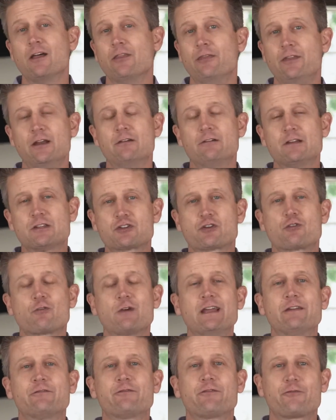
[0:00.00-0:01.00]
There is
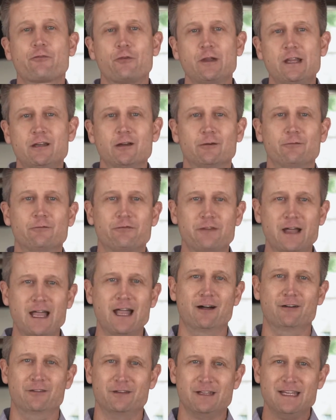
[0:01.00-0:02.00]
great freedom
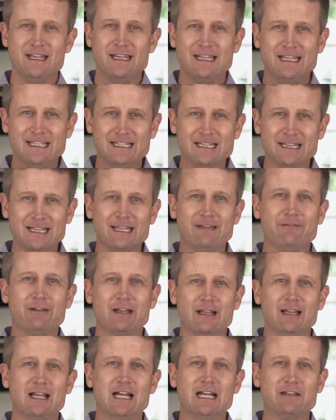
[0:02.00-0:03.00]
found in
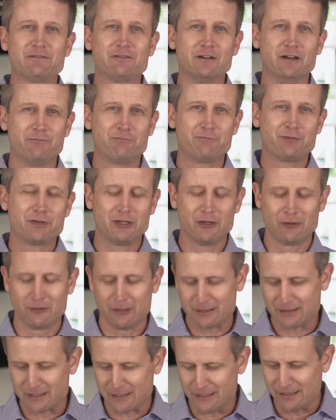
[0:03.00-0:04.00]
living a life of
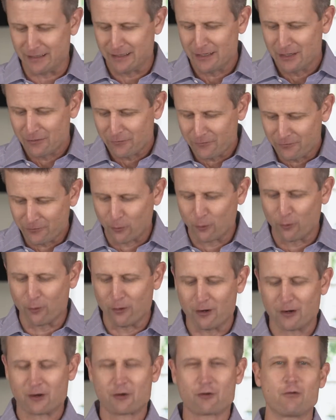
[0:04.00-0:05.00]
purity
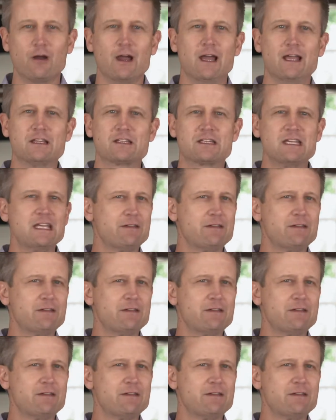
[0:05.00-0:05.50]
for Christ,